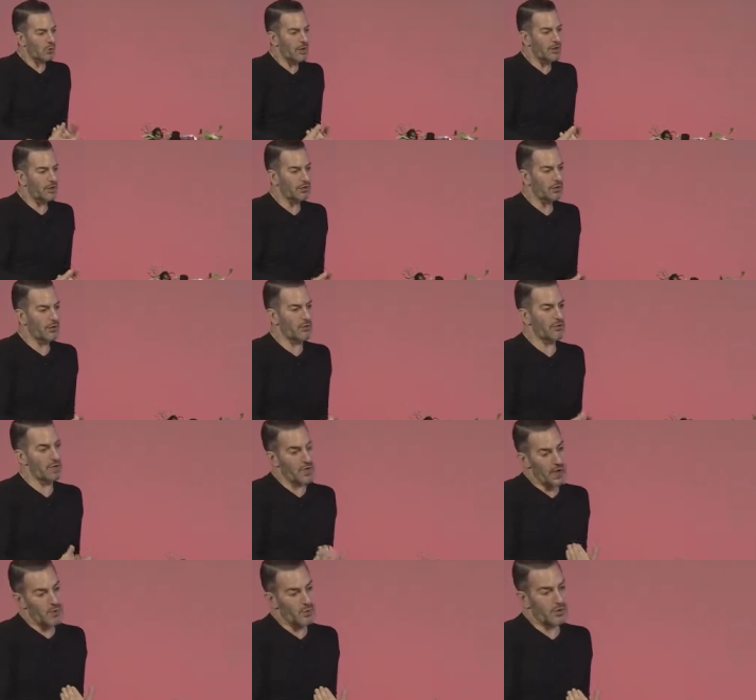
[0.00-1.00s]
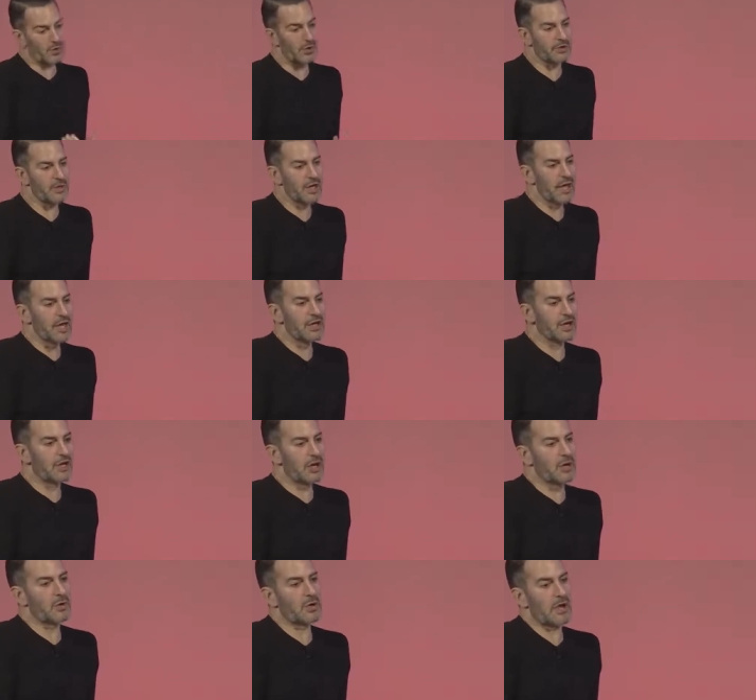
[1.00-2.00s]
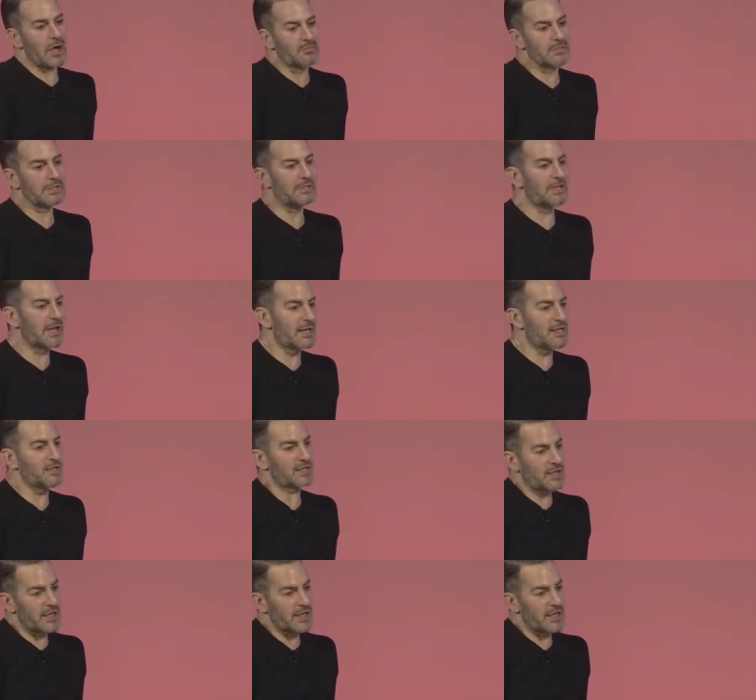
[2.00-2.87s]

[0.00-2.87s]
with, or that I work with, you know, comes and they